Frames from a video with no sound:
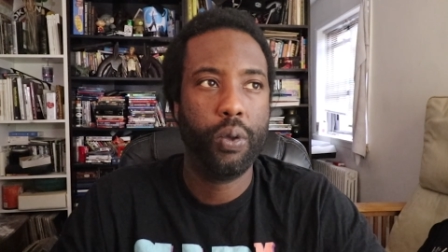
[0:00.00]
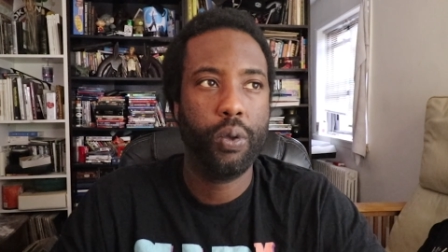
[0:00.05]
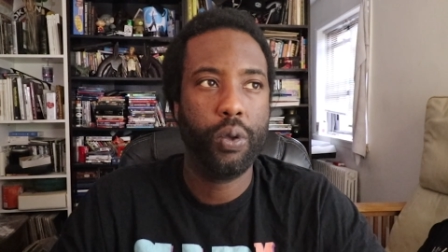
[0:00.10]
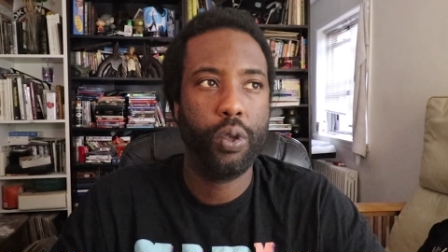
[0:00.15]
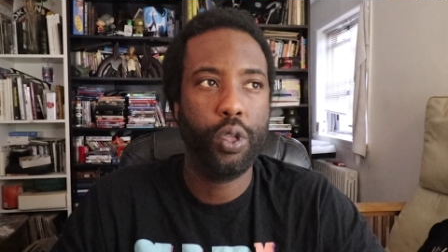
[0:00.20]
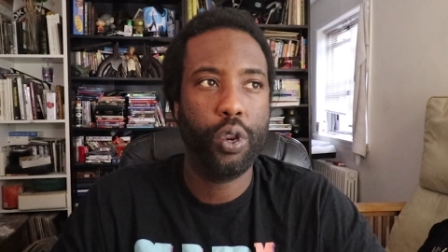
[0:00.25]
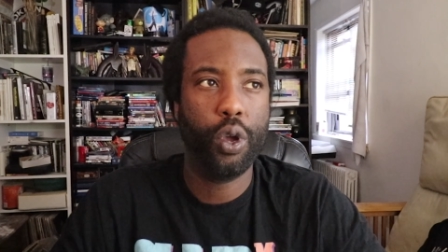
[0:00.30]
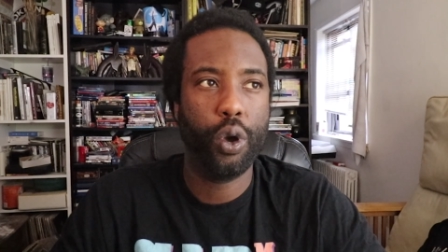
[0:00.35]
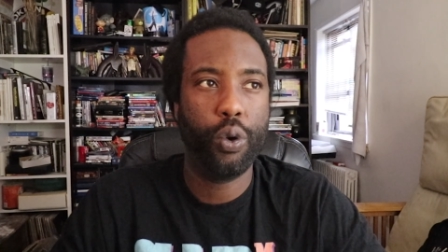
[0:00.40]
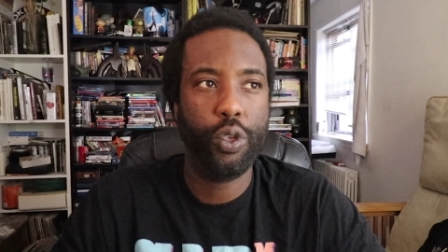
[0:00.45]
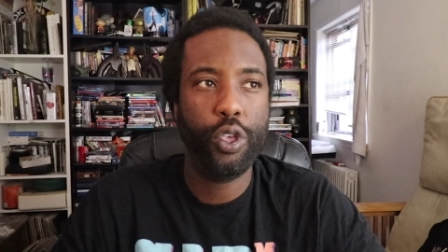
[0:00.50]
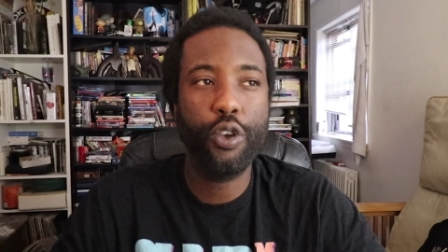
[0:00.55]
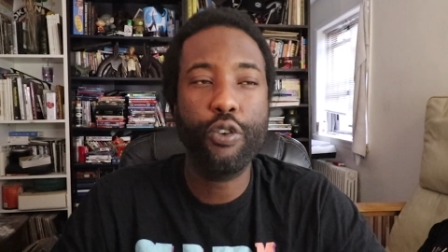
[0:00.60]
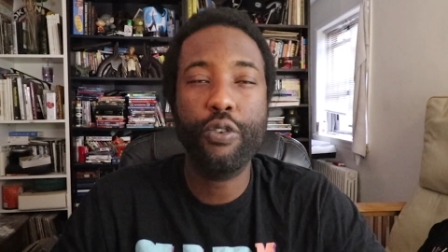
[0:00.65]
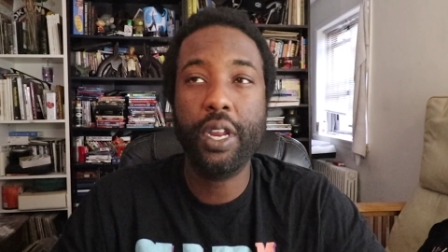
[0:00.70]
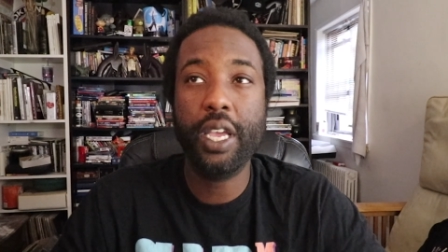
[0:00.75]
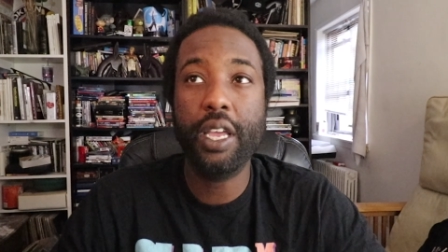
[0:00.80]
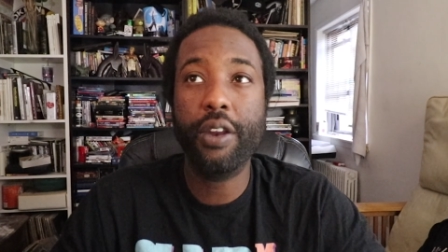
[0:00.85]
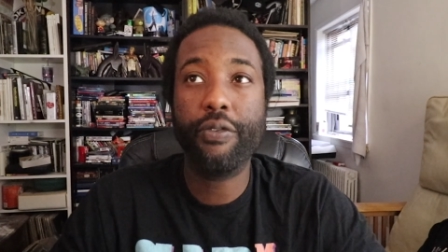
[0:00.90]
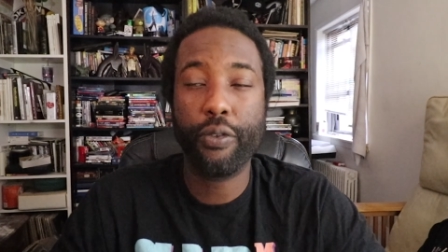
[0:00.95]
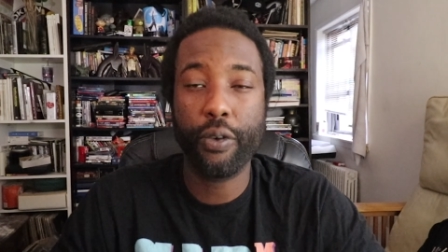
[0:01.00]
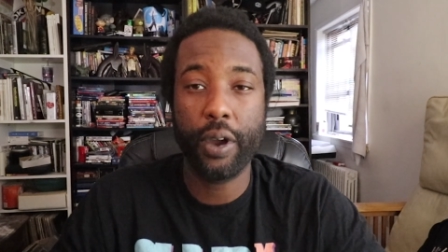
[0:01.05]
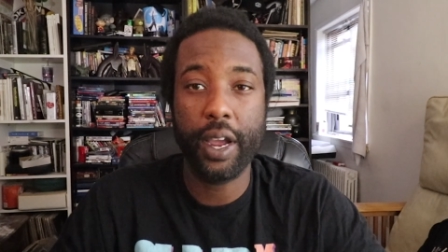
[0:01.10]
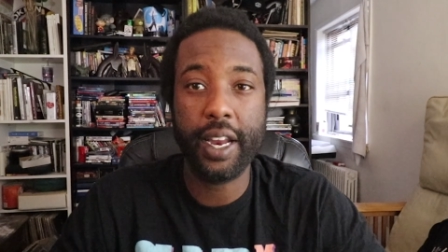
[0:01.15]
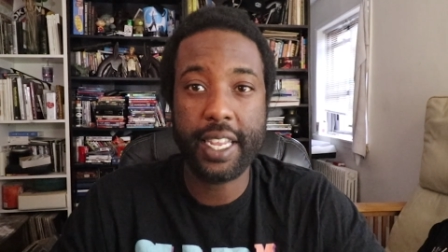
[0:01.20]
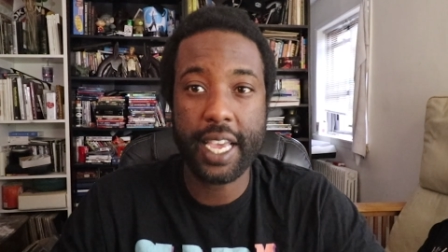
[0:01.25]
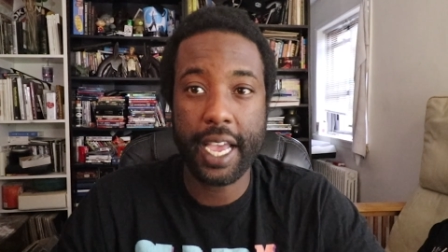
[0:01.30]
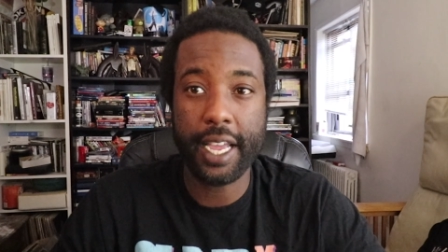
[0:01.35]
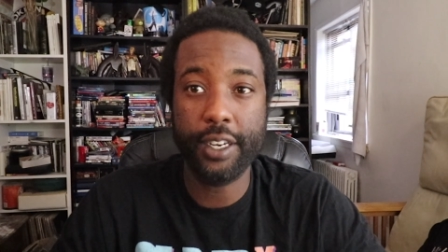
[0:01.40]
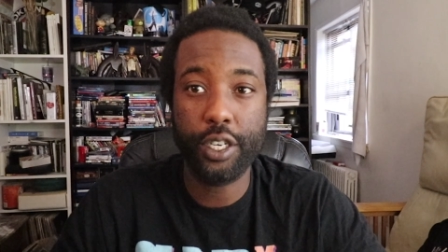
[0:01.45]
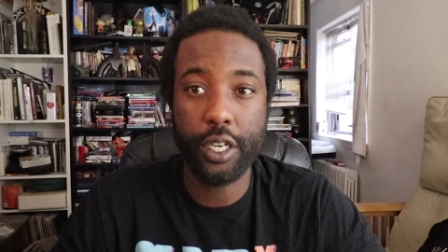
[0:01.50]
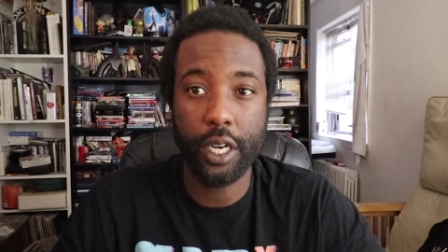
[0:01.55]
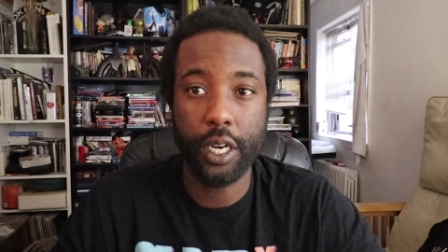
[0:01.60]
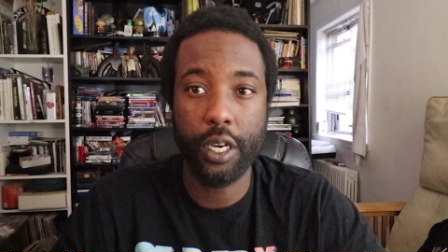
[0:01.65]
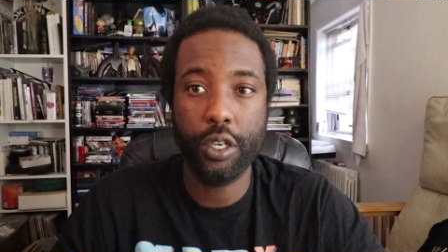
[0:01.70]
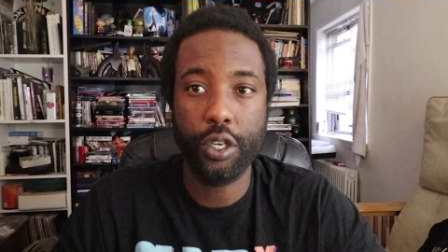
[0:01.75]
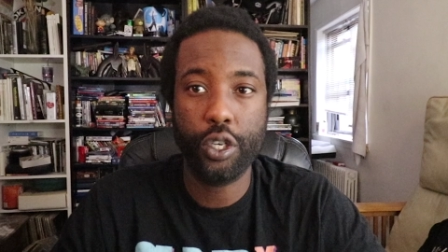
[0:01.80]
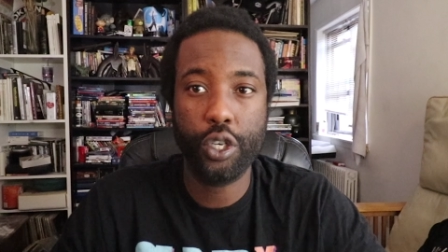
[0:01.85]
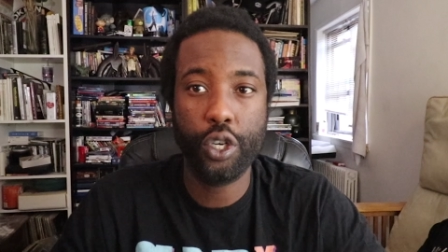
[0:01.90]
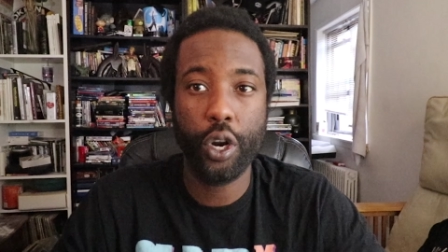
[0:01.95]
you know, your need for
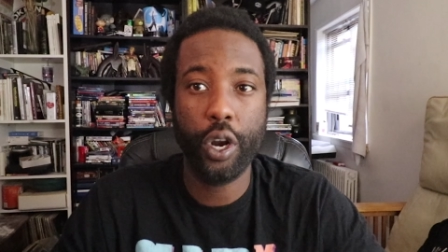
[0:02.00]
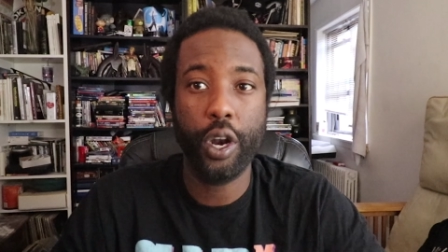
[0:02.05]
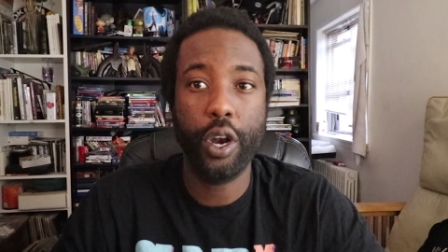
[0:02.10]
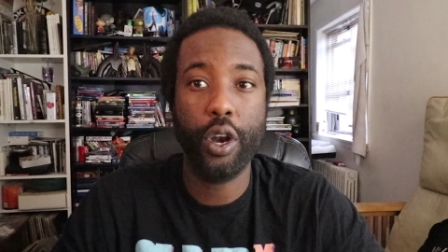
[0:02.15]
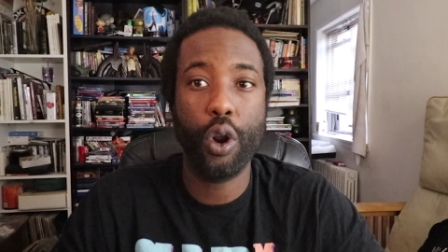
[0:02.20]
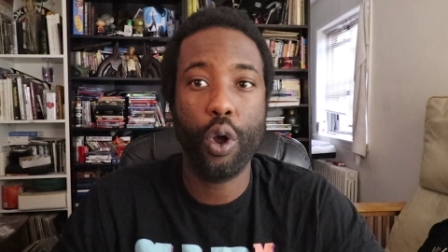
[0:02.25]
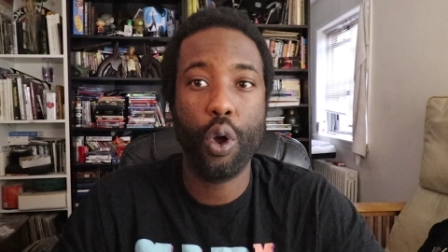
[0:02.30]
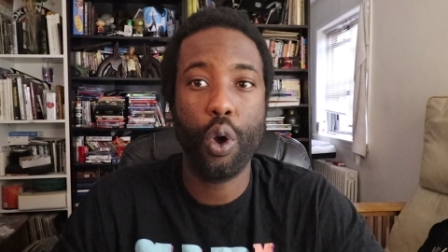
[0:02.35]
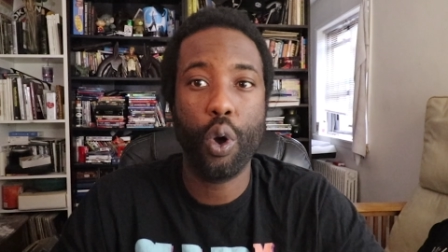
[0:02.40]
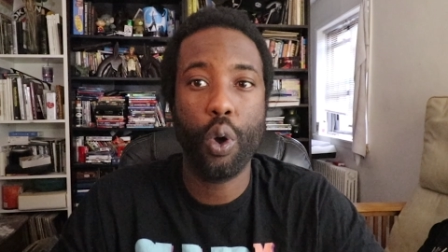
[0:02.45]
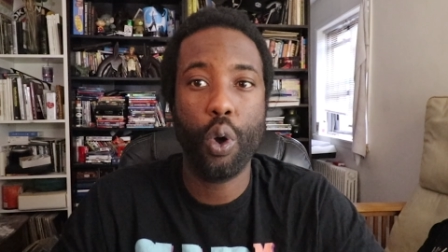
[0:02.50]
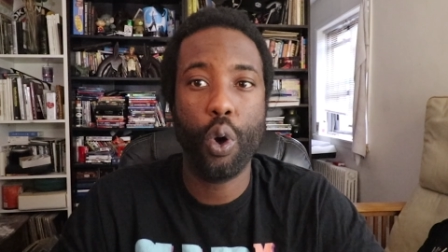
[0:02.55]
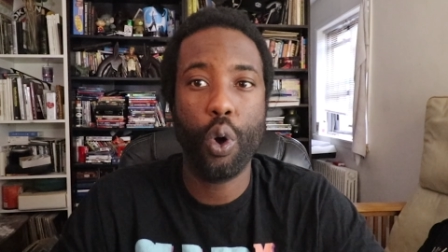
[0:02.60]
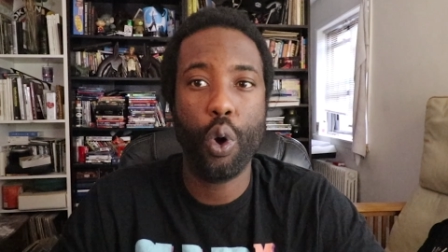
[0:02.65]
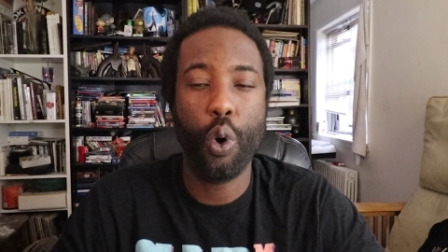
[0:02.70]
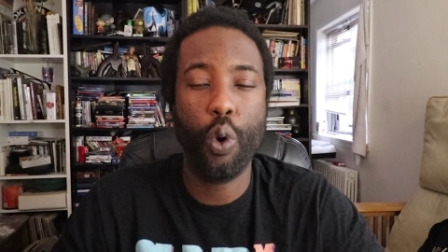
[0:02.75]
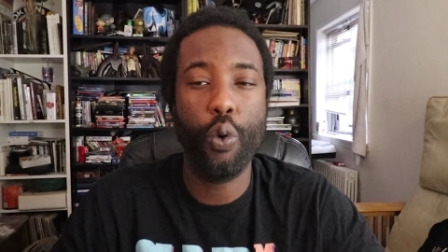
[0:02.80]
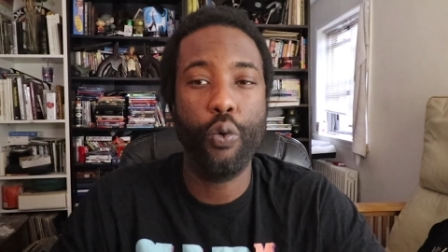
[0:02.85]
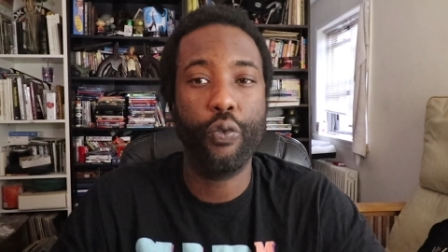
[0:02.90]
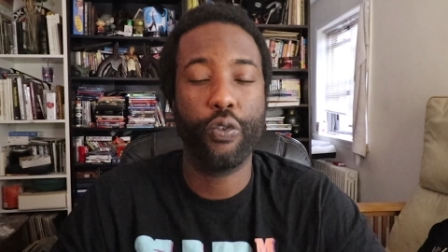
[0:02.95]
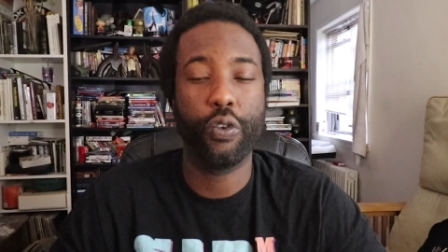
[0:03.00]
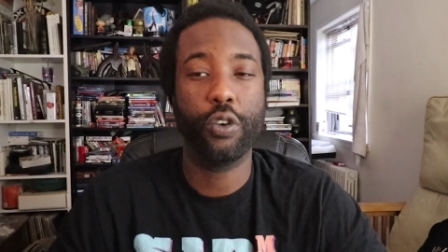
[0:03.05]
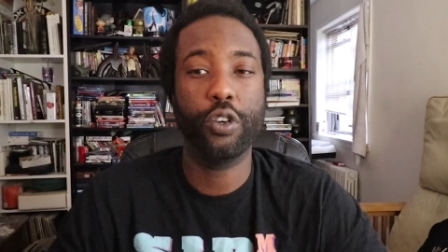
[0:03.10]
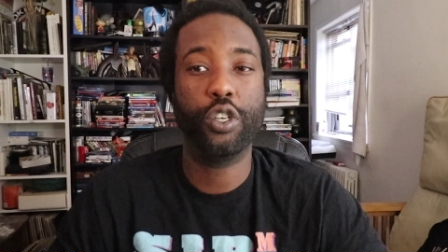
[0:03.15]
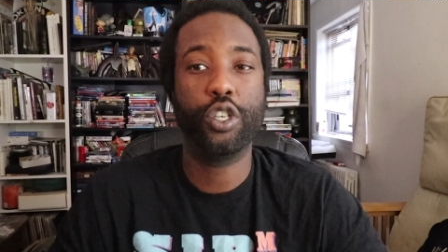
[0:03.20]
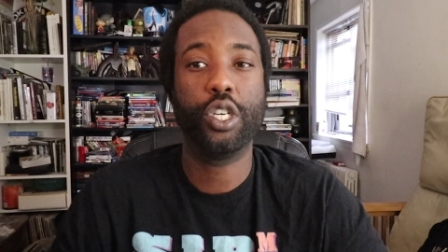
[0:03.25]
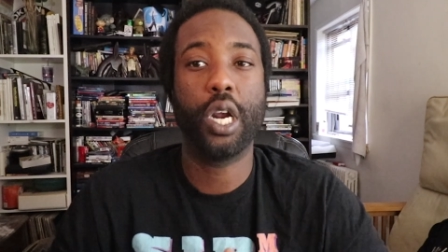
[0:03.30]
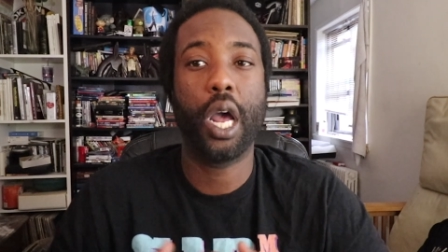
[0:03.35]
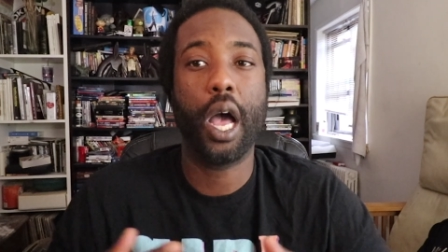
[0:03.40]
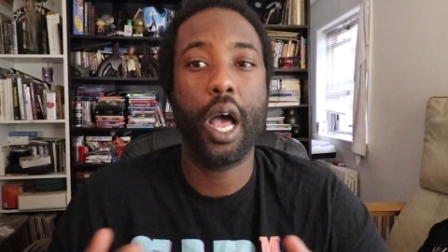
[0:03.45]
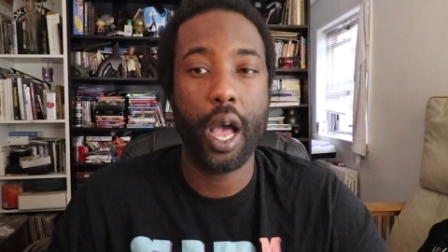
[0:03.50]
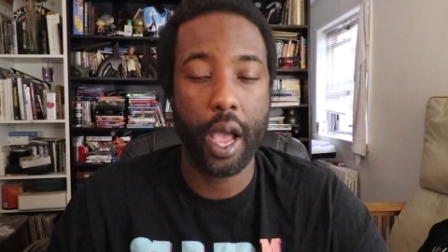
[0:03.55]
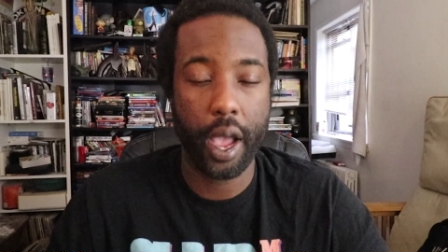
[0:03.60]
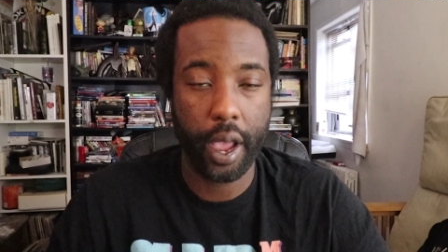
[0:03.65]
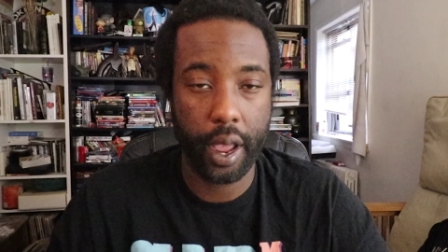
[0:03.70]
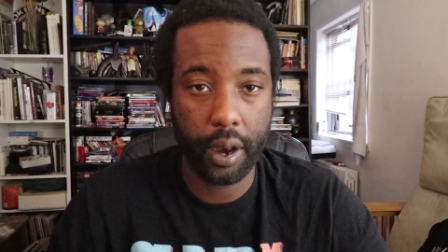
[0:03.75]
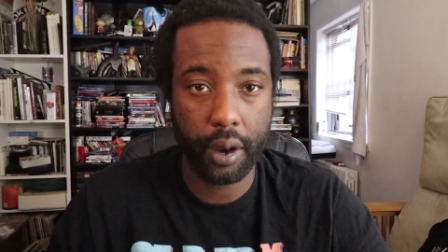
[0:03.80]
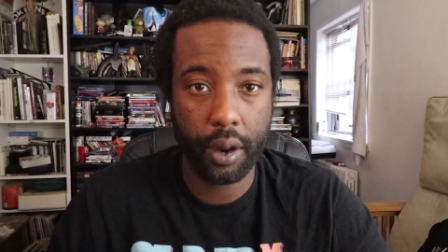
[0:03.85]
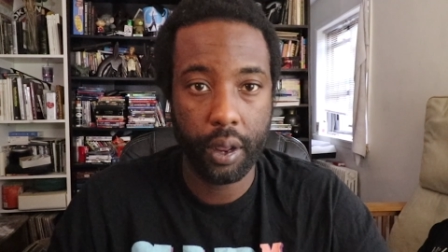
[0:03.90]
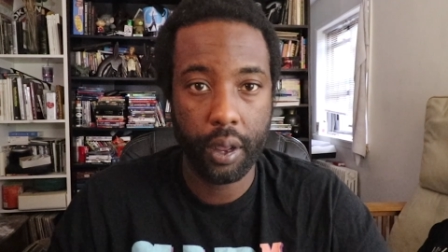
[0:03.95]
attention shouldn't
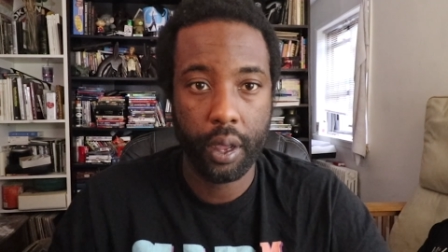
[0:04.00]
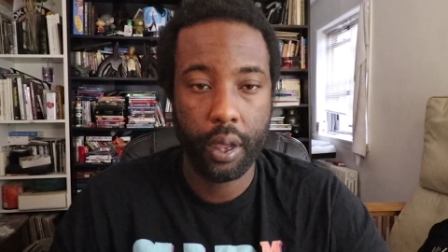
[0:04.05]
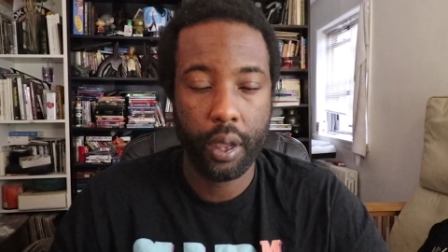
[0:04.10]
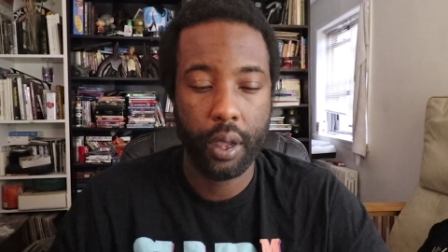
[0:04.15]
overshine